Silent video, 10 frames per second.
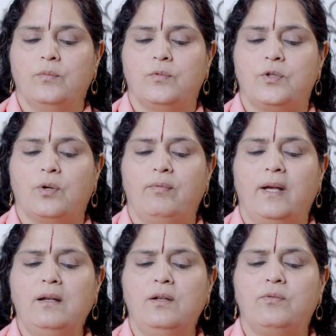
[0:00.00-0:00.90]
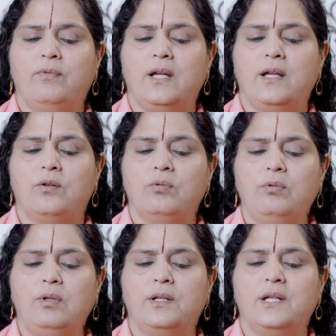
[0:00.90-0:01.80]
So when we
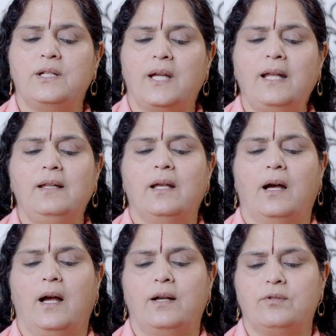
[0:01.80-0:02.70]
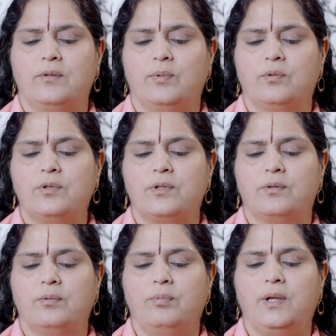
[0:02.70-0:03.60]
do the nishedhya
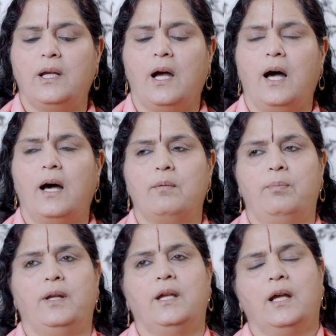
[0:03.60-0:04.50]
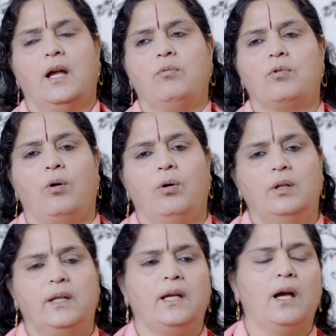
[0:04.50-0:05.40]
attributes, we are bringing out
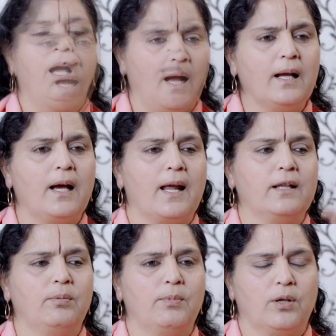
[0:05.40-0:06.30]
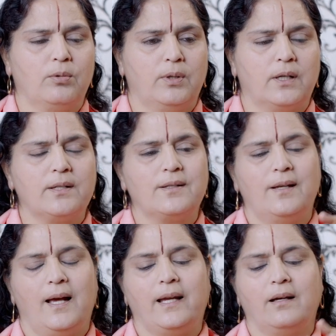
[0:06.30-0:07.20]
all the akaratmak words
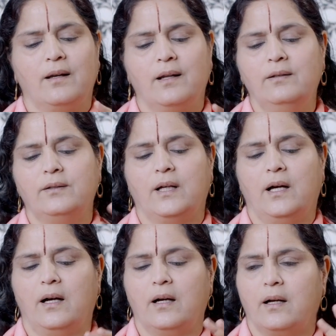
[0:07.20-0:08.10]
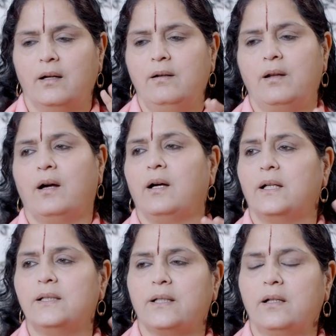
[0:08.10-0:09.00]
like ananta, akhanda,
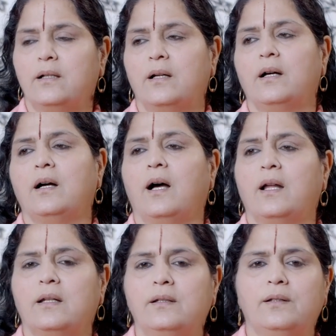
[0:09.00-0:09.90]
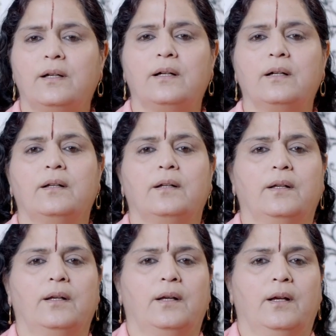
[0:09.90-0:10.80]
asanga, ananda,
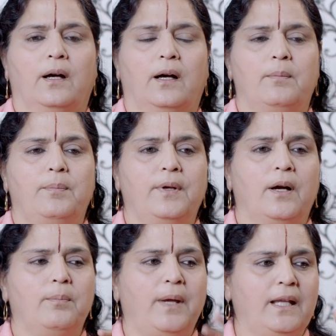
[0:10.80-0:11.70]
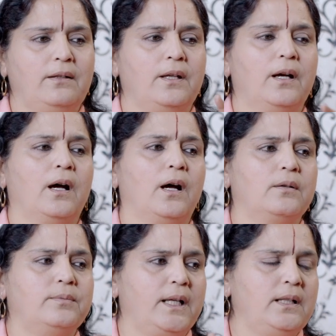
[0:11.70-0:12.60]
abhedya,
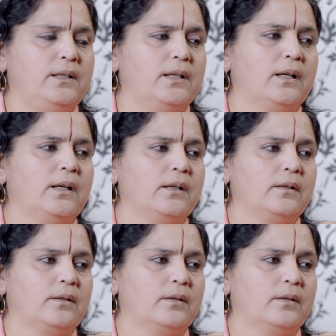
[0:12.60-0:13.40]
avedya,